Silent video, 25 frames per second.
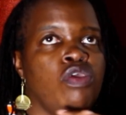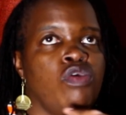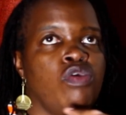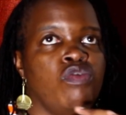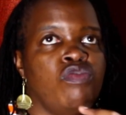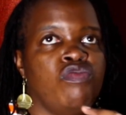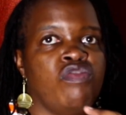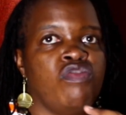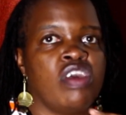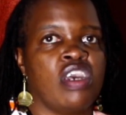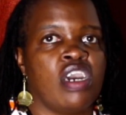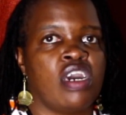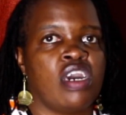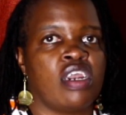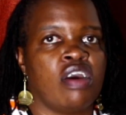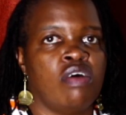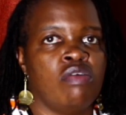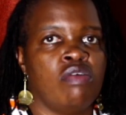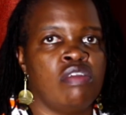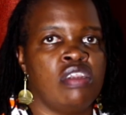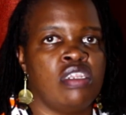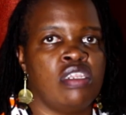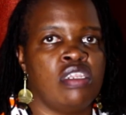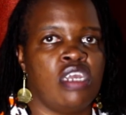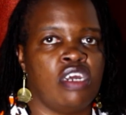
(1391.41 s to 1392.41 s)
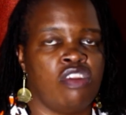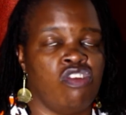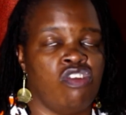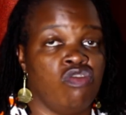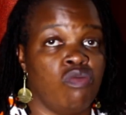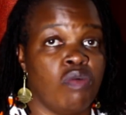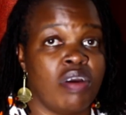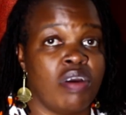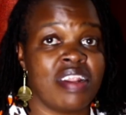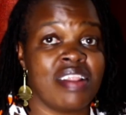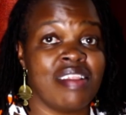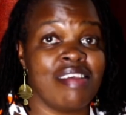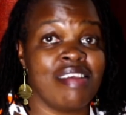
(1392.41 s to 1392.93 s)
you figure out that you
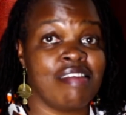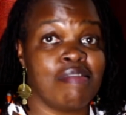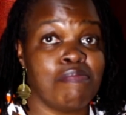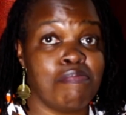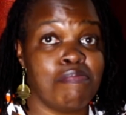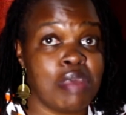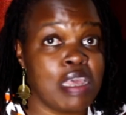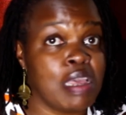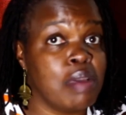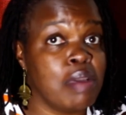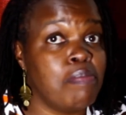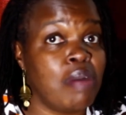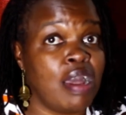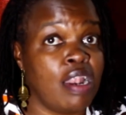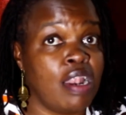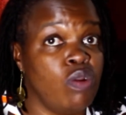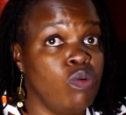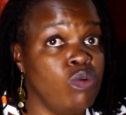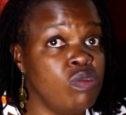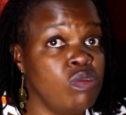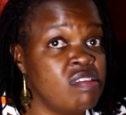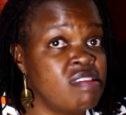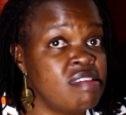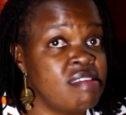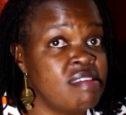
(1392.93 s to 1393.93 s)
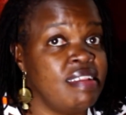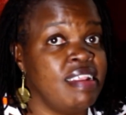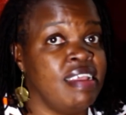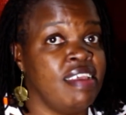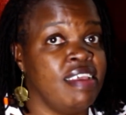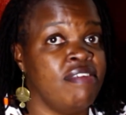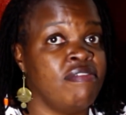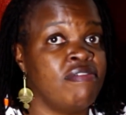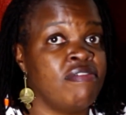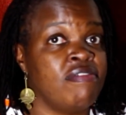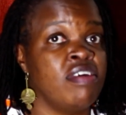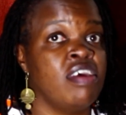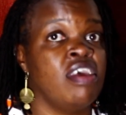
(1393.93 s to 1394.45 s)
want this big balloon
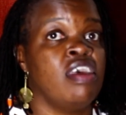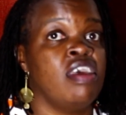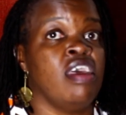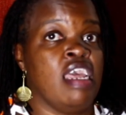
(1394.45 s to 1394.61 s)
sleeve